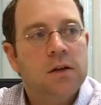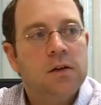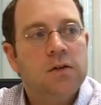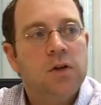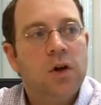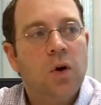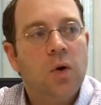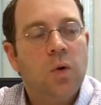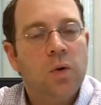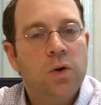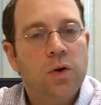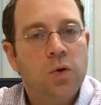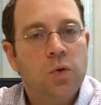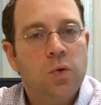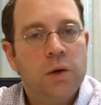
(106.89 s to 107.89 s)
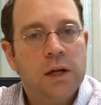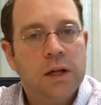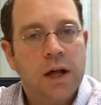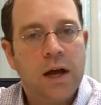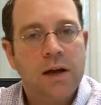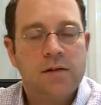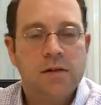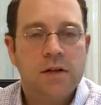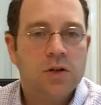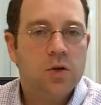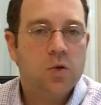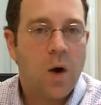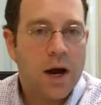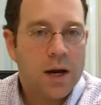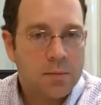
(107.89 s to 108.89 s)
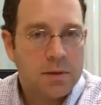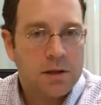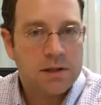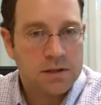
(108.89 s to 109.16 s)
so you realize that you want to be